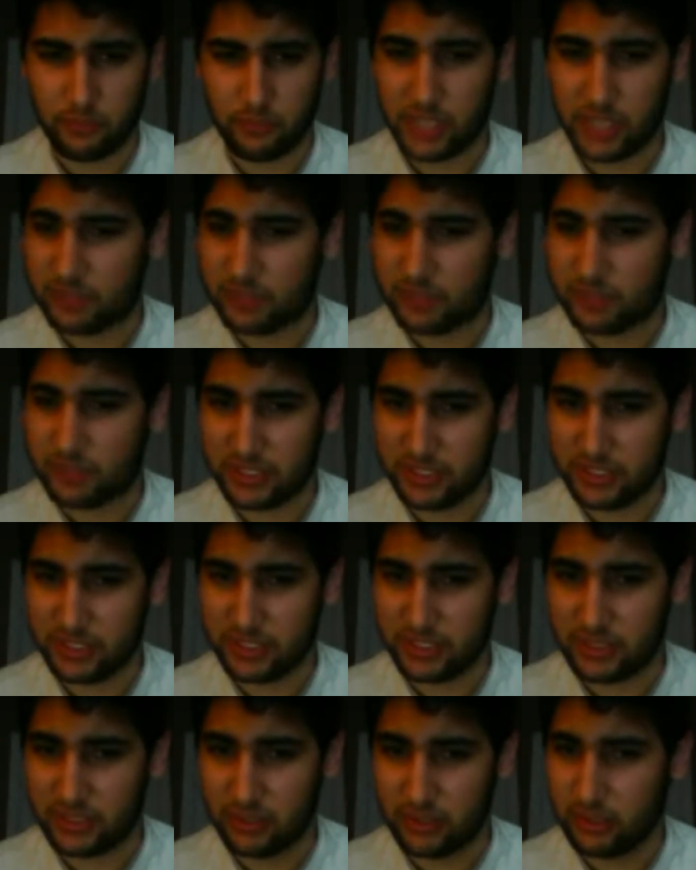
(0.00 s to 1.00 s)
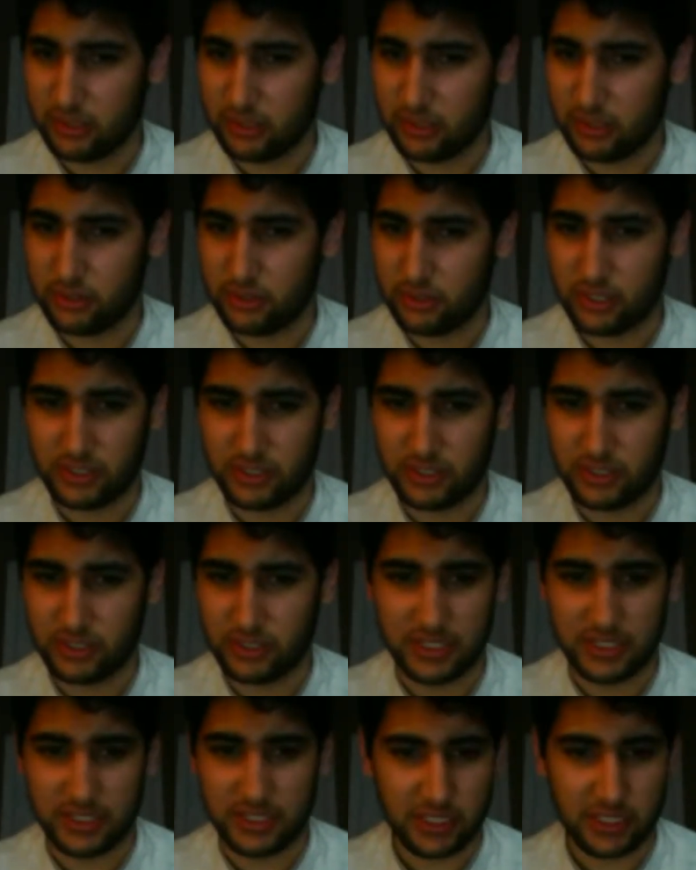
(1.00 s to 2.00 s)
2000,
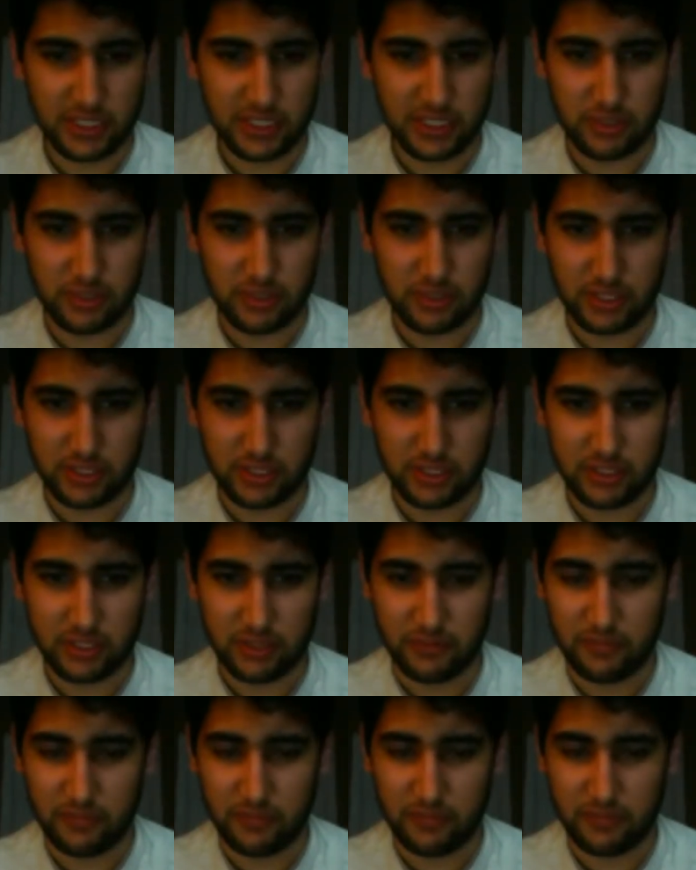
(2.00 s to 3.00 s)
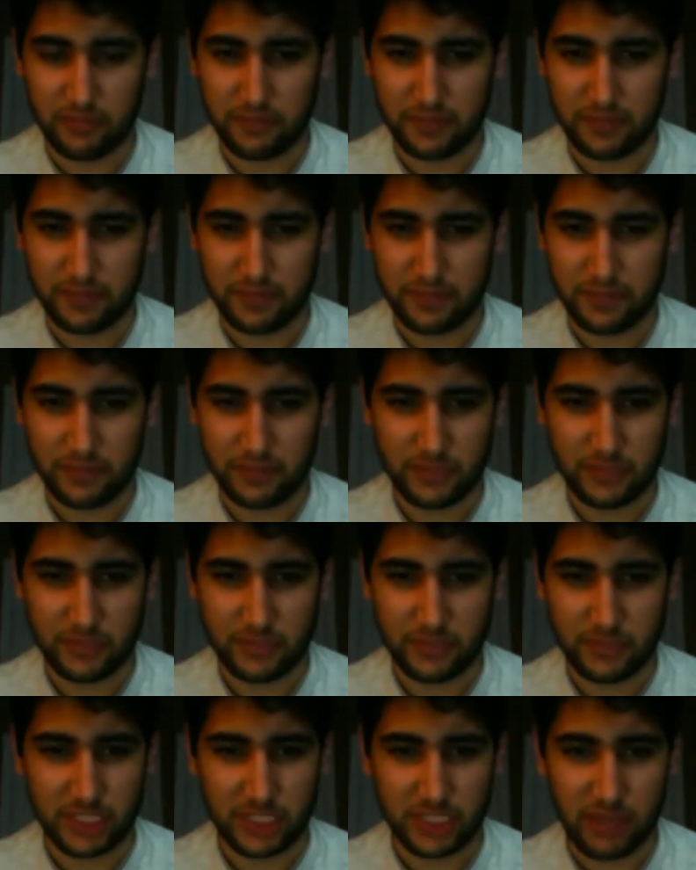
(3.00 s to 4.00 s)
2006,
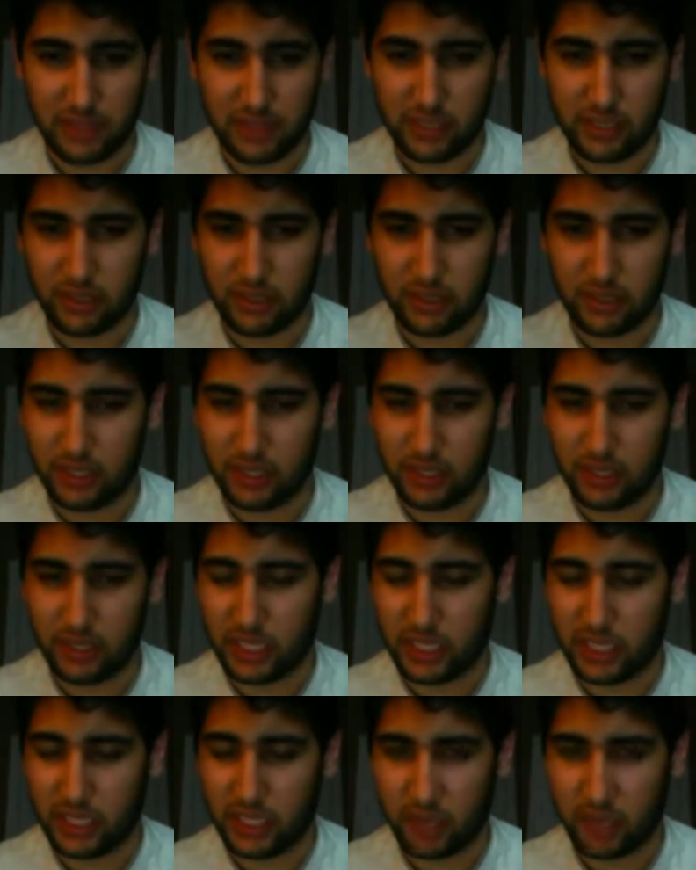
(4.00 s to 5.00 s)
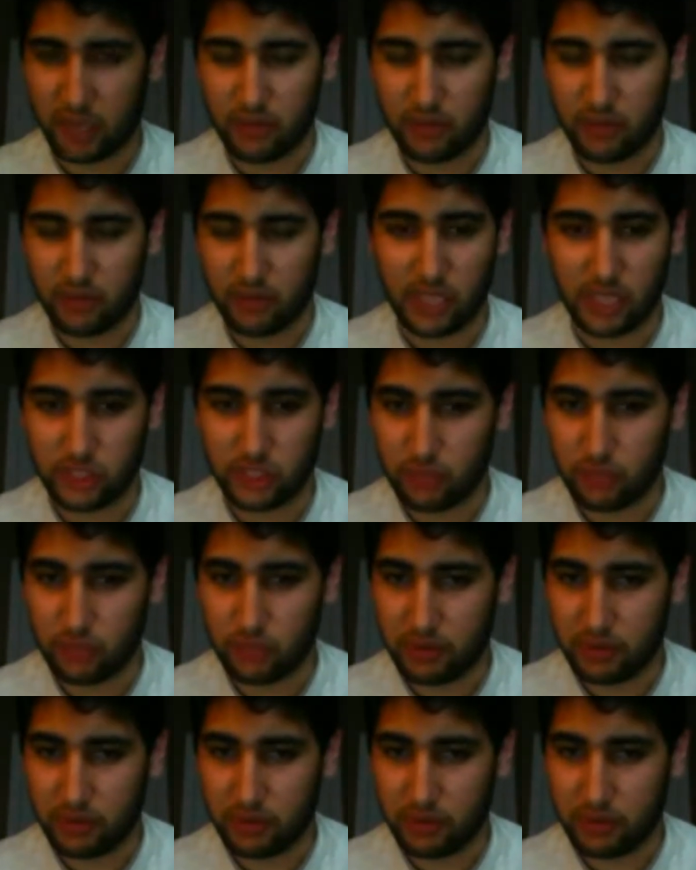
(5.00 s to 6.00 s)
2007, I think it came out. I
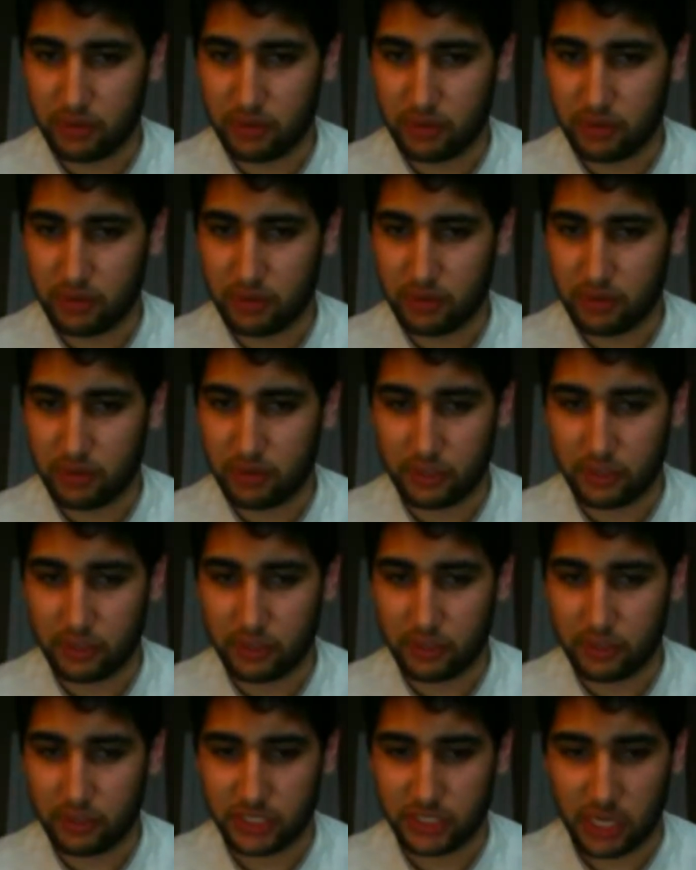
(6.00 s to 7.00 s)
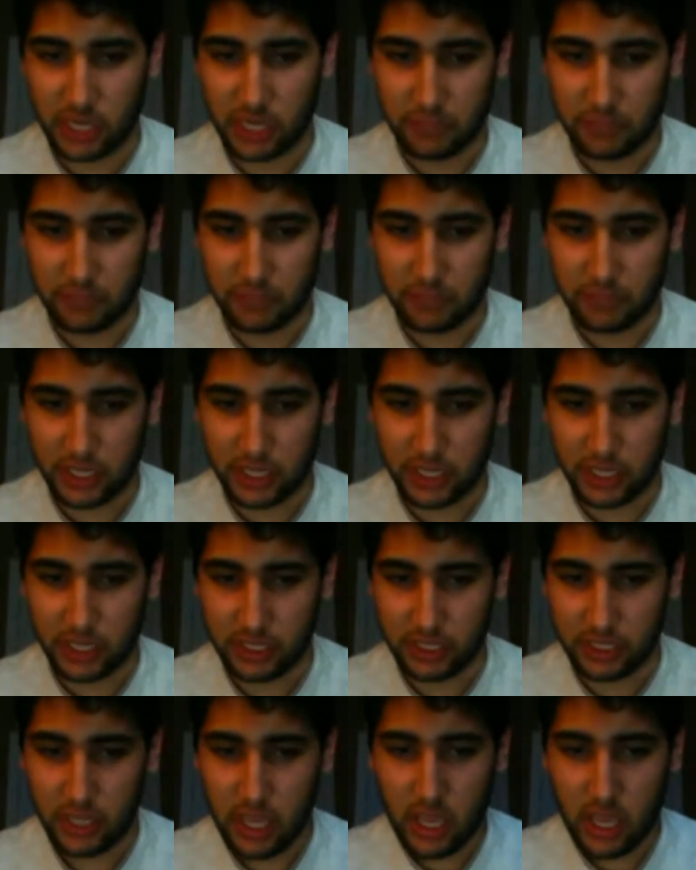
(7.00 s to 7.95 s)
don't remember the timeline.